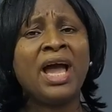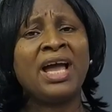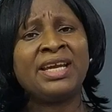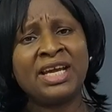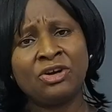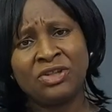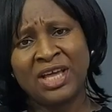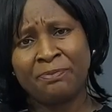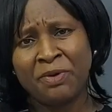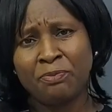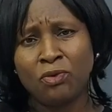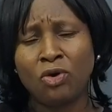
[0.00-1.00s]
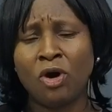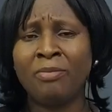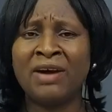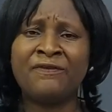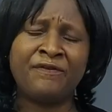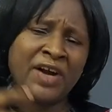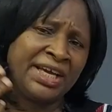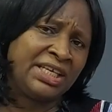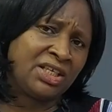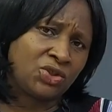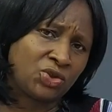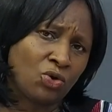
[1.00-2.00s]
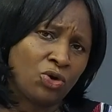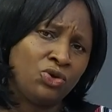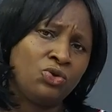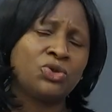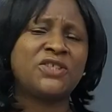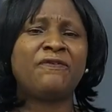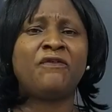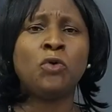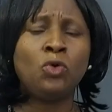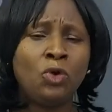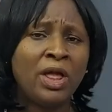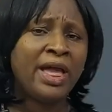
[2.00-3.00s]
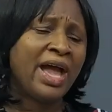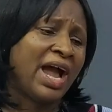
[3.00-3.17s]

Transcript: And then other people come and find it so useful.